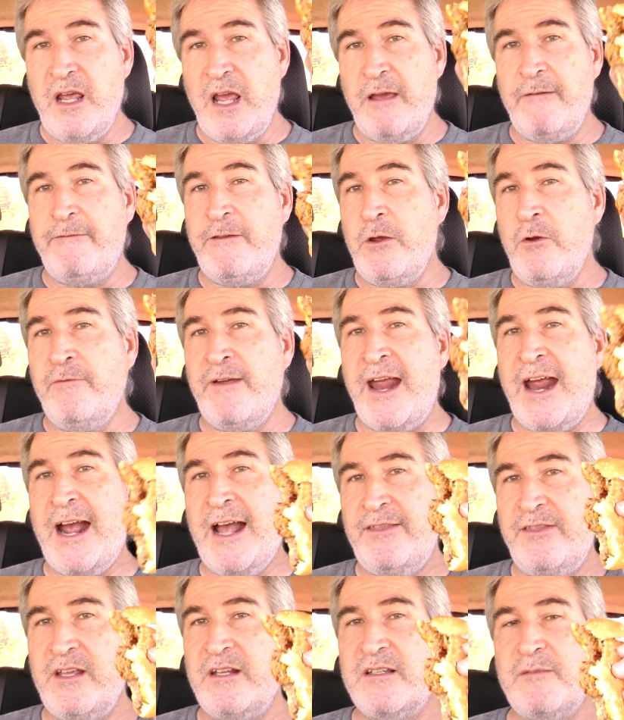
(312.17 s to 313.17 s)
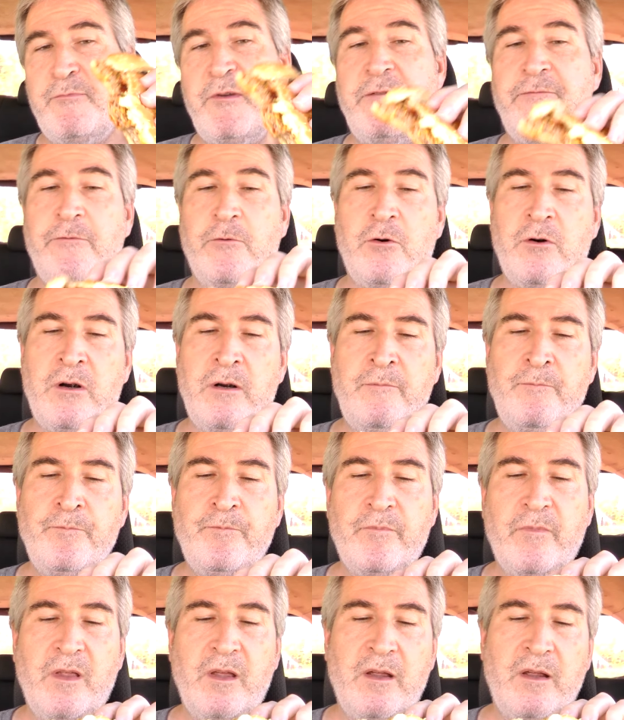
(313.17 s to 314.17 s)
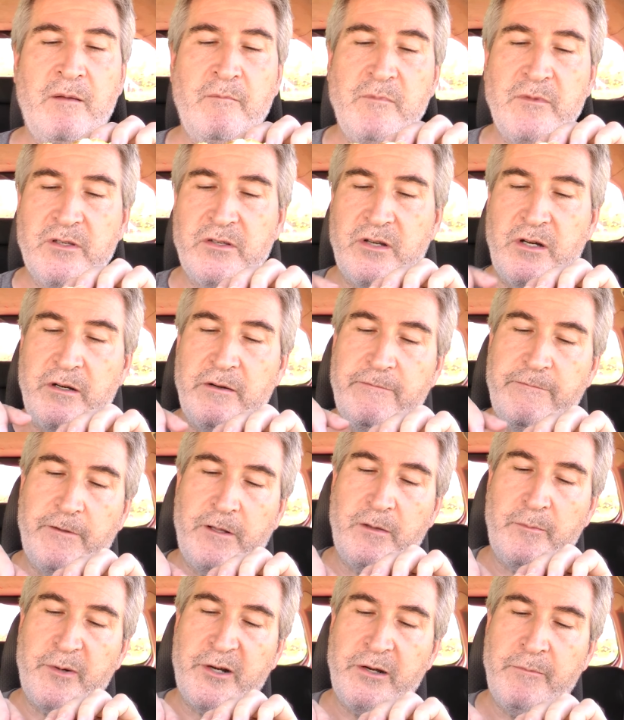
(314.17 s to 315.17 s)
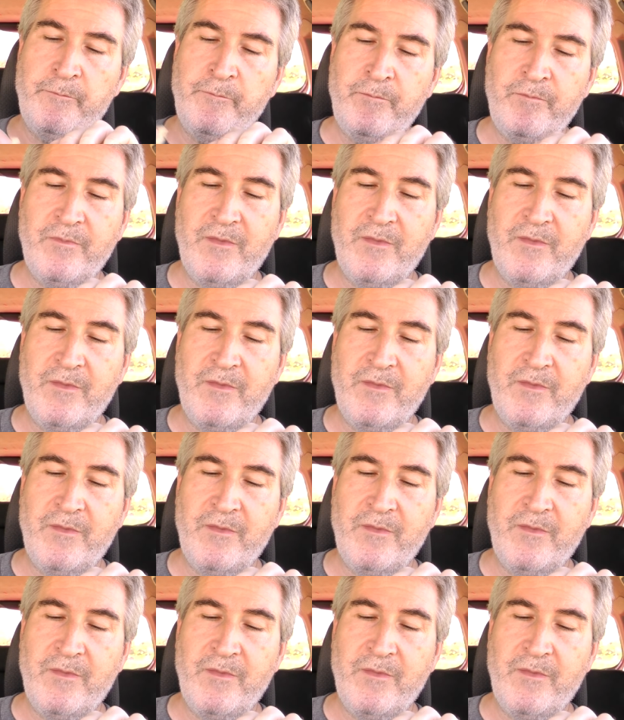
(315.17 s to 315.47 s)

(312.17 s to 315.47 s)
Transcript: If you've had this before, it's starting to fall apart.